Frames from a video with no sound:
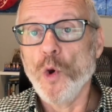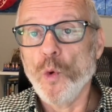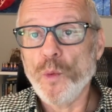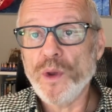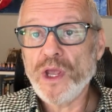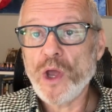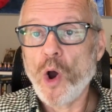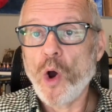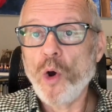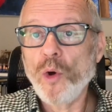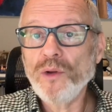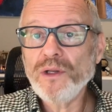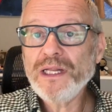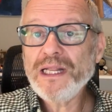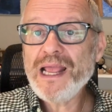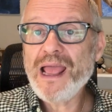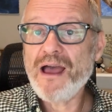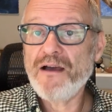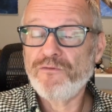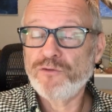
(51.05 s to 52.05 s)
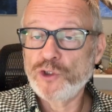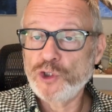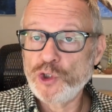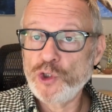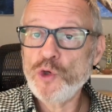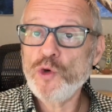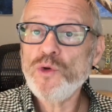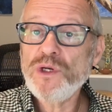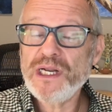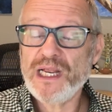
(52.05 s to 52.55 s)
We only have
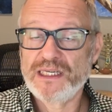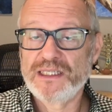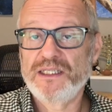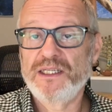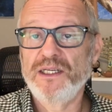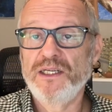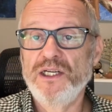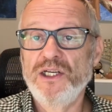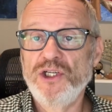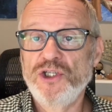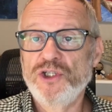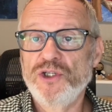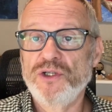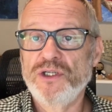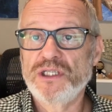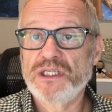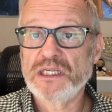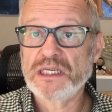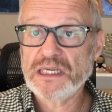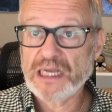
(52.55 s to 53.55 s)
two destinations